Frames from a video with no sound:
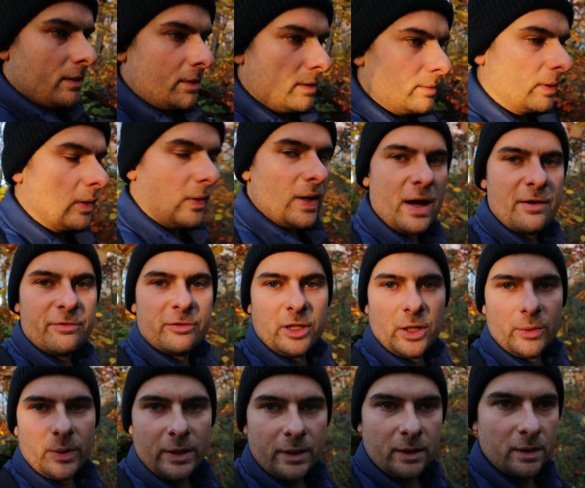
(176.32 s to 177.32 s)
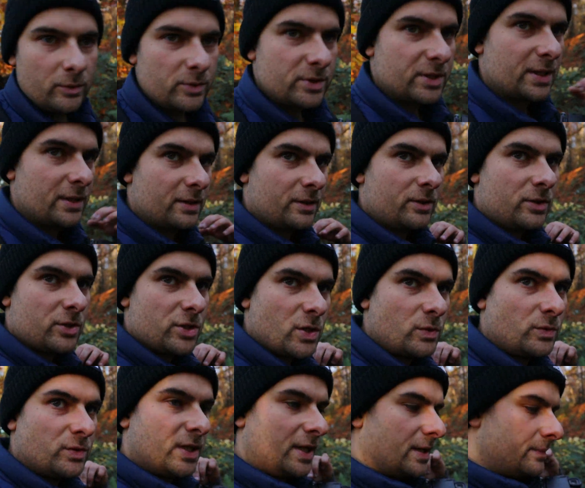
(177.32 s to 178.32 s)
about half an hour, I would say,
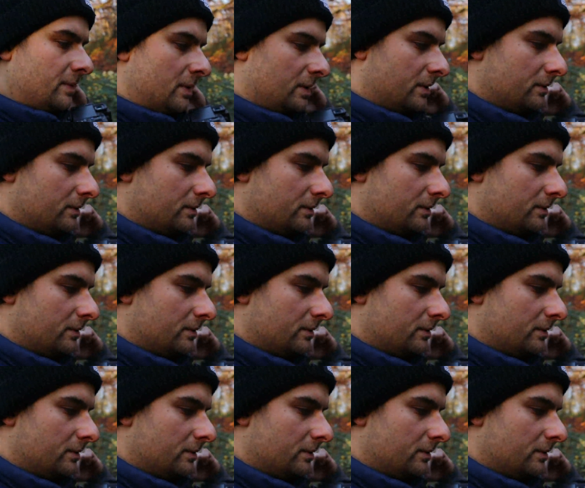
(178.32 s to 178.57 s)
shooting time.